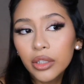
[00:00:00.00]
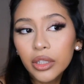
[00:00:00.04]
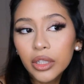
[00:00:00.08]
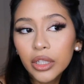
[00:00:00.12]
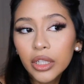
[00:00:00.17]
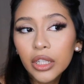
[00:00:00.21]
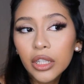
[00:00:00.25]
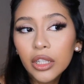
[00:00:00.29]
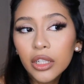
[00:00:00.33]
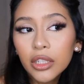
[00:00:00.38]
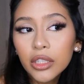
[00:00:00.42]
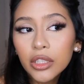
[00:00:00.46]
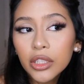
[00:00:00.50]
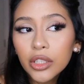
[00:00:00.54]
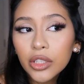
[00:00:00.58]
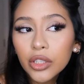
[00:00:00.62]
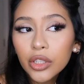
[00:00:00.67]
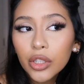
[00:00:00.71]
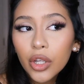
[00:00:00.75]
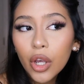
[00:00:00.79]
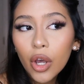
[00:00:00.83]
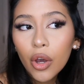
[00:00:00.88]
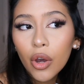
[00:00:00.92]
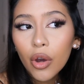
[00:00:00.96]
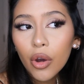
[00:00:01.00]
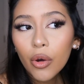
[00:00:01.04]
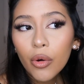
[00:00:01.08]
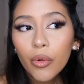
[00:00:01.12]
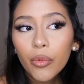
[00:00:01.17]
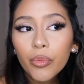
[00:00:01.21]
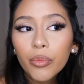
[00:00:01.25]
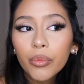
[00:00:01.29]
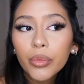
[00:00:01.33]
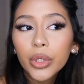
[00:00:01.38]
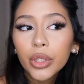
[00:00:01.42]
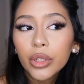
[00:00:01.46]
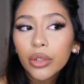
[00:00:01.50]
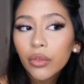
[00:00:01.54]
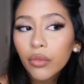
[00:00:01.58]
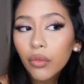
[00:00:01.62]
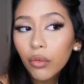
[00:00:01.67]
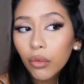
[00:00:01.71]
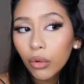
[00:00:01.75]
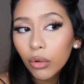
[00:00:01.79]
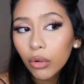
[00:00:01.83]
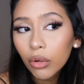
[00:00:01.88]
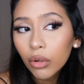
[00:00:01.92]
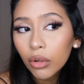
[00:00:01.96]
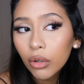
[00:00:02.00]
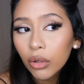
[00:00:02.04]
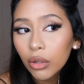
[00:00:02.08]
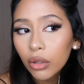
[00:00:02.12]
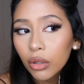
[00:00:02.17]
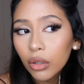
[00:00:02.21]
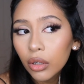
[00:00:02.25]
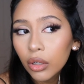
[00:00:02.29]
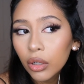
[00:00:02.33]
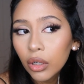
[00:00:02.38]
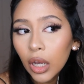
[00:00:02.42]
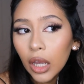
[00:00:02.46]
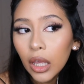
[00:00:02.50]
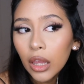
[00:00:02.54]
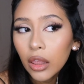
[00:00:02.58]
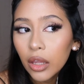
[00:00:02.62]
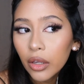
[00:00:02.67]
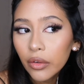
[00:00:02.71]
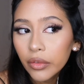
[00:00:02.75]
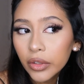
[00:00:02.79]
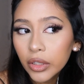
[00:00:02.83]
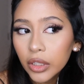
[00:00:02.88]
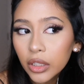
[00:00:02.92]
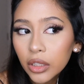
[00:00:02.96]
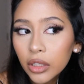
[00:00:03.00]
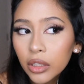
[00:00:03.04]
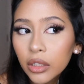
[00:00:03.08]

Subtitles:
And it looks so beautiful. I love it.